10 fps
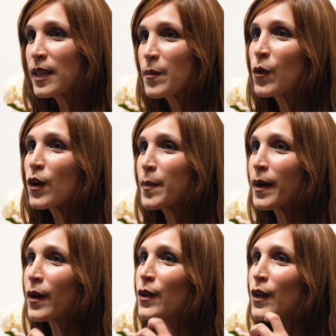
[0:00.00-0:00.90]
it's really
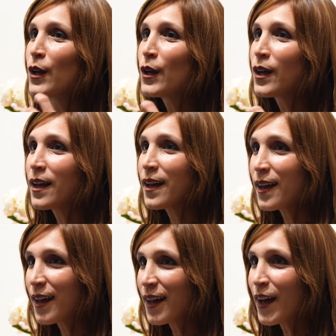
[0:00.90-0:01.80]
more about
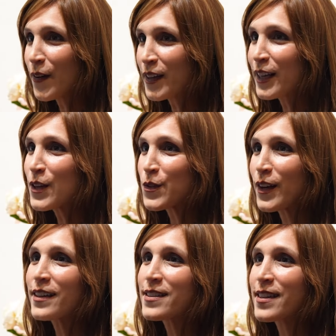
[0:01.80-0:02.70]
how can I
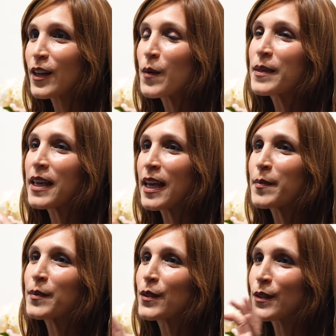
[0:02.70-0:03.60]
trust that I'll
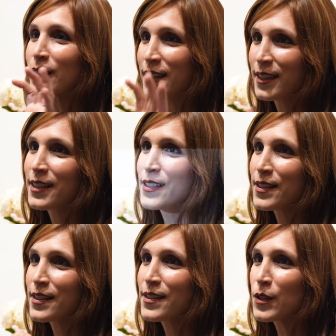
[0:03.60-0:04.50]
be able
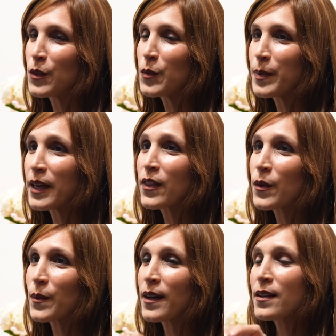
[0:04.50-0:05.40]
to
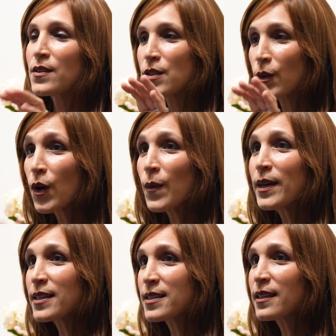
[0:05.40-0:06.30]
pick the one? So
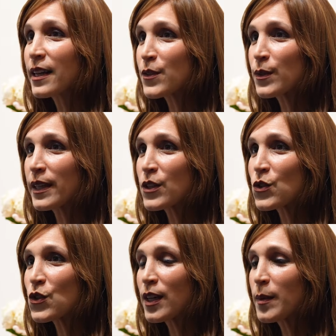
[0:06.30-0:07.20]
going into the next
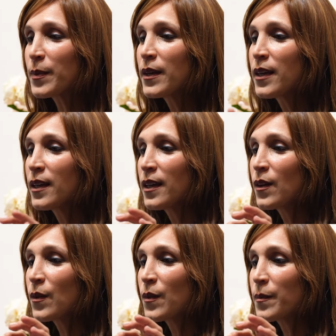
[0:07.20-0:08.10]
relationship,
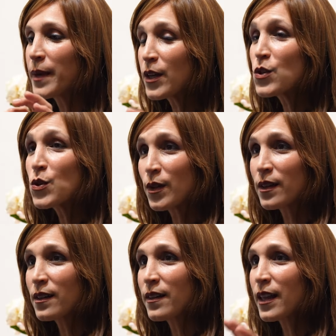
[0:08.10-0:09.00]
make
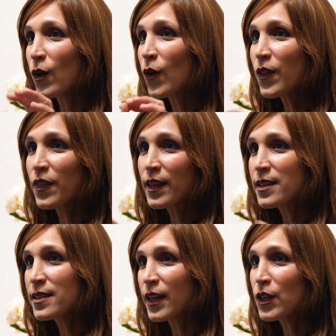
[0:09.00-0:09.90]
sure that all the
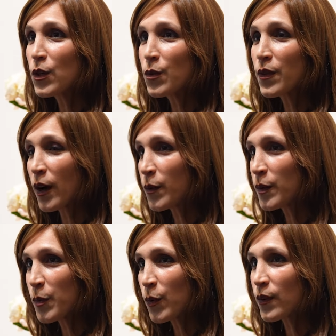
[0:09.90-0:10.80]
things that you
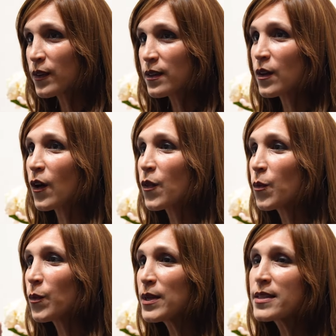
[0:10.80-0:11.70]
thought were important,
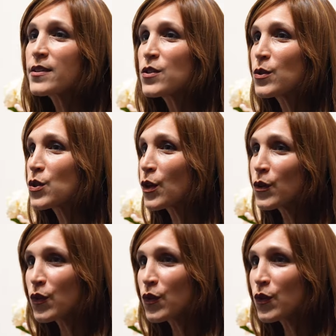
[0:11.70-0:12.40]
all the reasons you